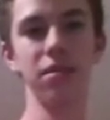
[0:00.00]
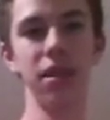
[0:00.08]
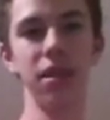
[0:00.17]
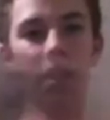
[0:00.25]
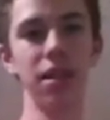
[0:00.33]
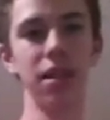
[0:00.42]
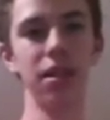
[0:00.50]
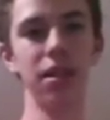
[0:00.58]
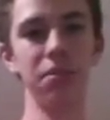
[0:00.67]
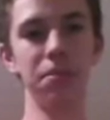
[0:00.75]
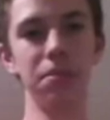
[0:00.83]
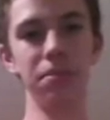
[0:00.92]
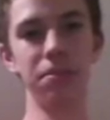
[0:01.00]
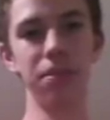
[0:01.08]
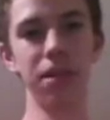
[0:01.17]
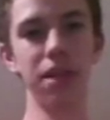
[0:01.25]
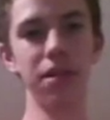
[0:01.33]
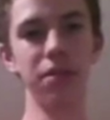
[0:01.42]
you get
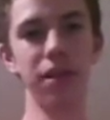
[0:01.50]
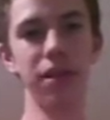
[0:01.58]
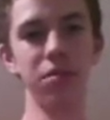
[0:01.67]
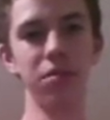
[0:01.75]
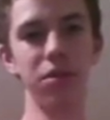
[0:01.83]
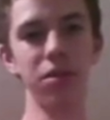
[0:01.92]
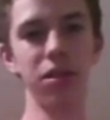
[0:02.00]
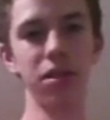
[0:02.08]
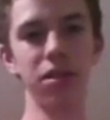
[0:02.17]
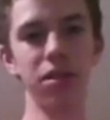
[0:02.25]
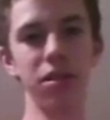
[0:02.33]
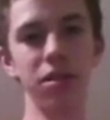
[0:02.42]
pretty good range of motion.